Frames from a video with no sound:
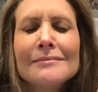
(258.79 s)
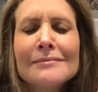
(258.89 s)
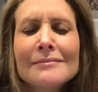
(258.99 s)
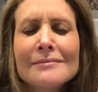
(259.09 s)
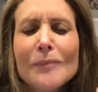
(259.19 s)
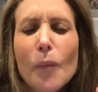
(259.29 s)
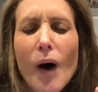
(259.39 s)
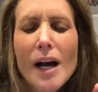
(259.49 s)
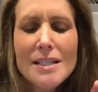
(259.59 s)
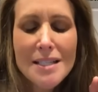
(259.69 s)
Together,
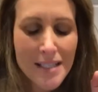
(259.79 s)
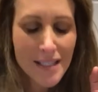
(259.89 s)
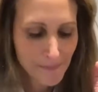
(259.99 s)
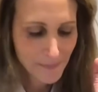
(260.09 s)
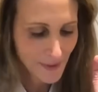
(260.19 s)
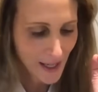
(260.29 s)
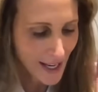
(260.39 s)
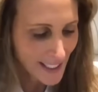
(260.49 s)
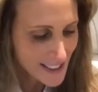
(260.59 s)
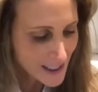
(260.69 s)
they envisioned a
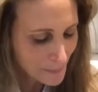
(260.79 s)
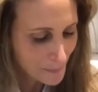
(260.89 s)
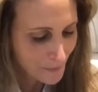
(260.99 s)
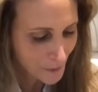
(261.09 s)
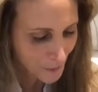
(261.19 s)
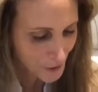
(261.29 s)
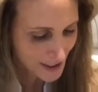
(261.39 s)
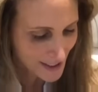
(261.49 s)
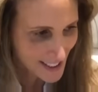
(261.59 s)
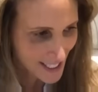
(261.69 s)
First Lady who would
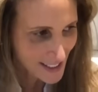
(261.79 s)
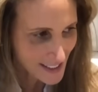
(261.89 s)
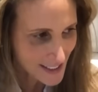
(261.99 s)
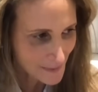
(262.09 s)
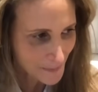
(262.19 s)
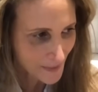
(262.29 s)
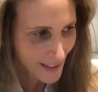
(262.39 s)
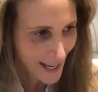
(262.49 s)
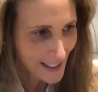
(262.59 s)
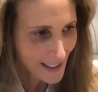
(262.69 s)
bring elegance and
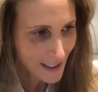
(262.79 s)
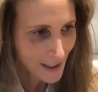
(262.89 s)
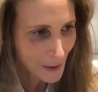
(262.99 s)
empathy to